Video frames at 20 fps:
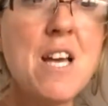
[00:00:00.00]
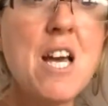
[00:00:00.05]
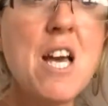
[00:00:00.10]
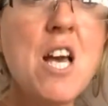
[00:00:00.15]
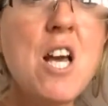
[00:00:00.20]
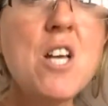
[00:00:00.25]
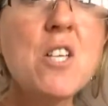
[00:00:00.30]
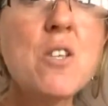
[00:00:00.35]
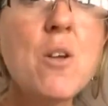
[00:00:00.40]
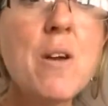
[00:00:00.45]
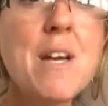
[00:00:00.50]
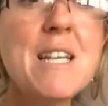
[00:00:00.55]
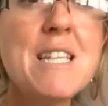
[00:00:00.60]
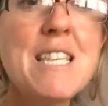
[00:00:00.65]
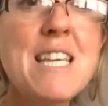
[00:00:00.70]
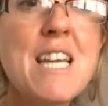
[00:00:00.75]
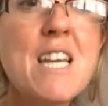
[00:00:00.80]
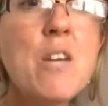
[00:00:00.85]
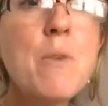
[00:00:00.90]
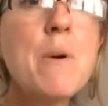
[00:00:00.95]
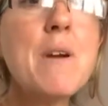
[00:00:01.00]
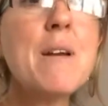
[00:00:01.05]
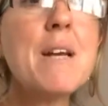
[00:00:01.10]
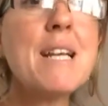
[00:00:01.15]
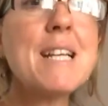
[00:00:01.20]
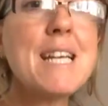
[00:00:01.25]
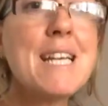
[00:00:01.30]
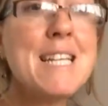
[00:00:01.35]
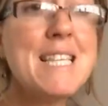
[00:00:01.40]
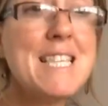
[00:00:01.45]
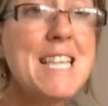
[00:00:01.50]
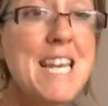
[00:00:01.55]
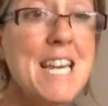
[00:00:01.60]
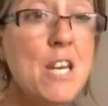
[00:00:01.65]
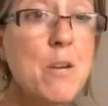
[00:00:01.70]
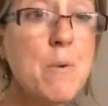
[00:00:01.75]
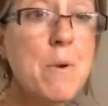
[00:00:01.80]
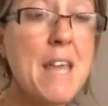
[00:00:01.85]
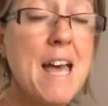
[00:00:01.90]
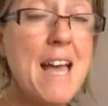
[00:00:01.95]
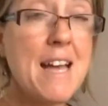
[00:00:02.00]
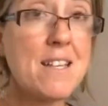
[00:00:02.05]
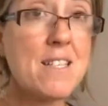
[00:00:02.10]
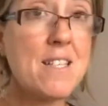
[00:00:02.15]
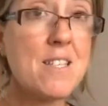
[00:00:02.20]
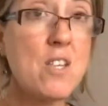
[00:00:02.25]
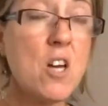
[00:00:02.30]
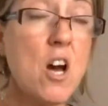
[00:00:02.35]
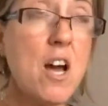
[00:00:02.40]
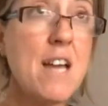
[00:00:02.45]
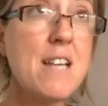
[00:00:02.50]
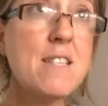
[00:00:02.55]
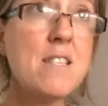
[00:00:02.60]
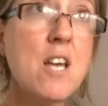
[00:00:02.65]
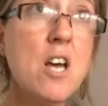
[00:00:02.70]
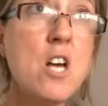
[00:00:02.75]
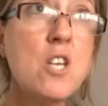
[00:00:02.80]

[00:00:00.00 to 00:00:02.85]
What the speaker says: So continue with exercise.